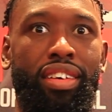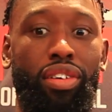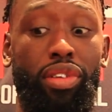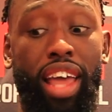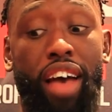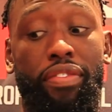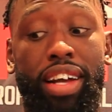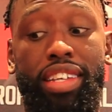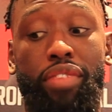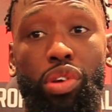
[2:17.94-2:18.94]
or they have
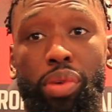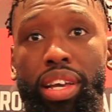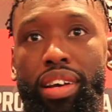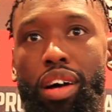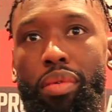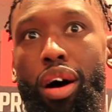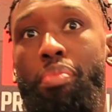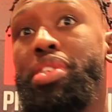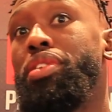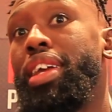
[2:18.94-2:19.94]
fights every week up
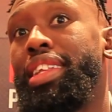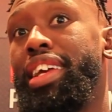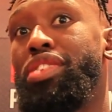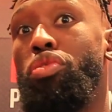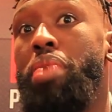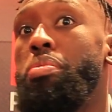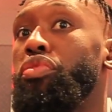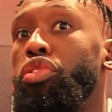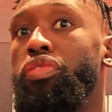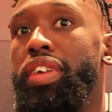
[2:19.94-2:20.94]
until like they get to a
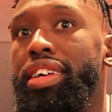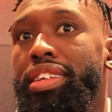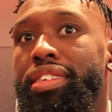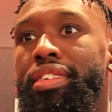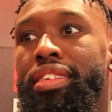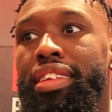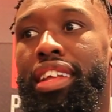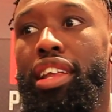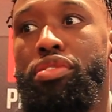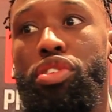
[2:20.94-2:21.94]
pay-per-view event, and
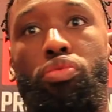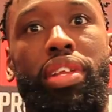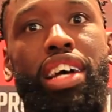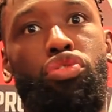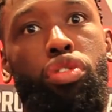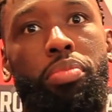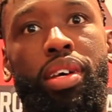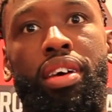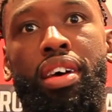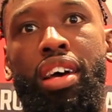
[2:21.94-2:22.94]
then they'll still run that
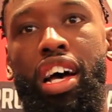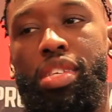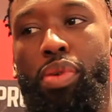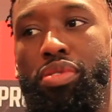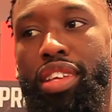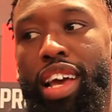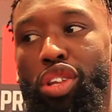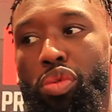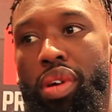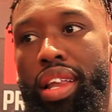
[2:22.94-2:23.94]
tournament, as opposed to like
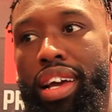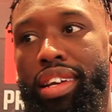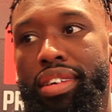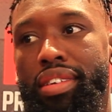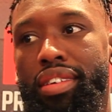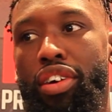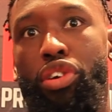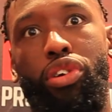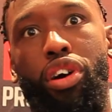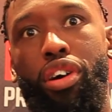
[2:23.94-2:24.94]
doing like
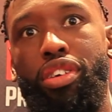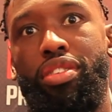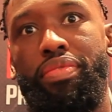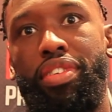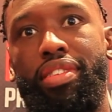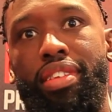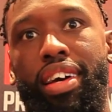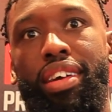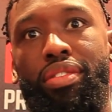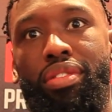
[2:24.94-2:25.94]
undercards of just
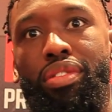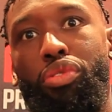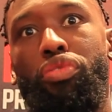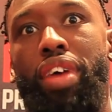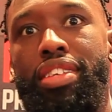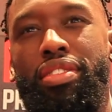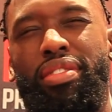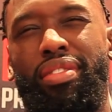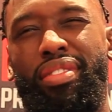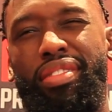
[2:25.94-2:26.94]
like local fights and
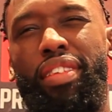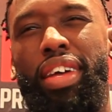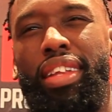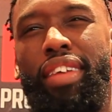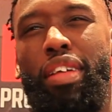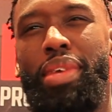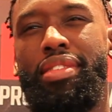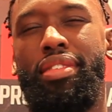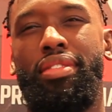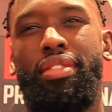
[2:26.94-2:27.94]
stuff like that. That makes
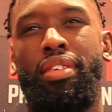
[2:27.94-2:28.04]
sense.